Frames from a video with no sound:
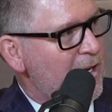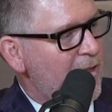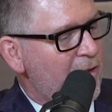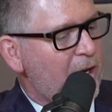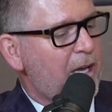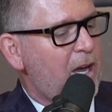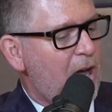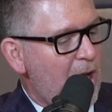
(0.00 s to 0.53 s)
they're
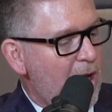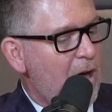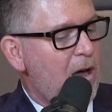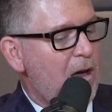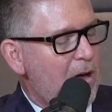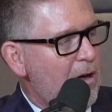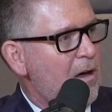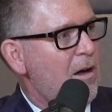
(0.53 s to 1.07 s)
like,
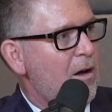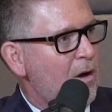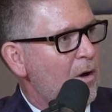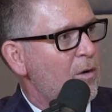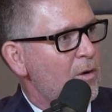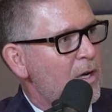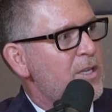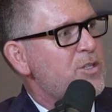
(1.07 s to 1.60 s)

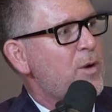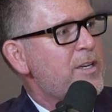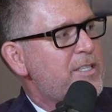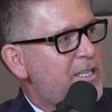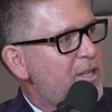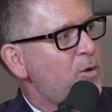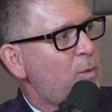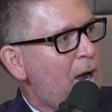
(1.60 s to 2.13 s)
oh, so I
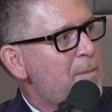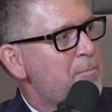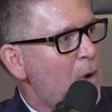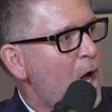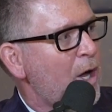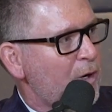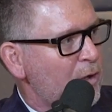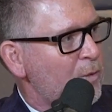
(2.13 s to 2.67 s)
see the right
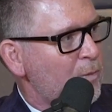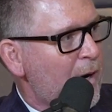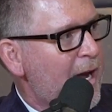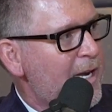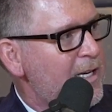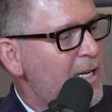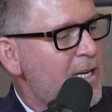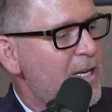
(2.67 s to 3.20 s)
model,
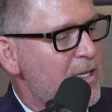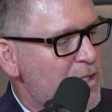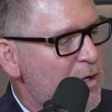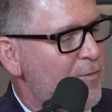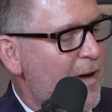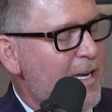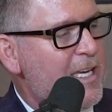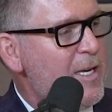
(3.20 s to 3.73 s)
right? So
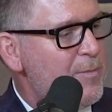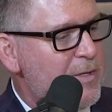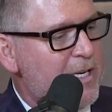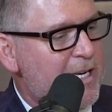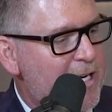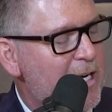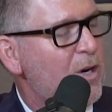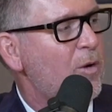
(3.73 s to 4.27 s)
if I keep
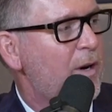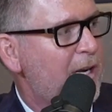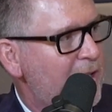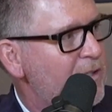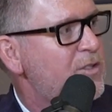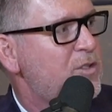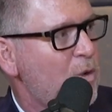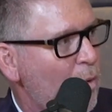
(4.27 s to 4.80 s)

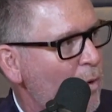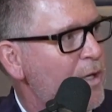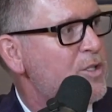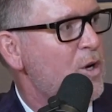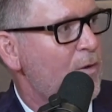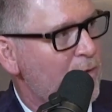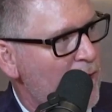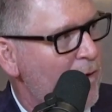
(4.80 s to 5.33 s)
hearing
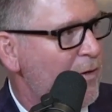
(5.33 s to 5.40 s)
stories over and over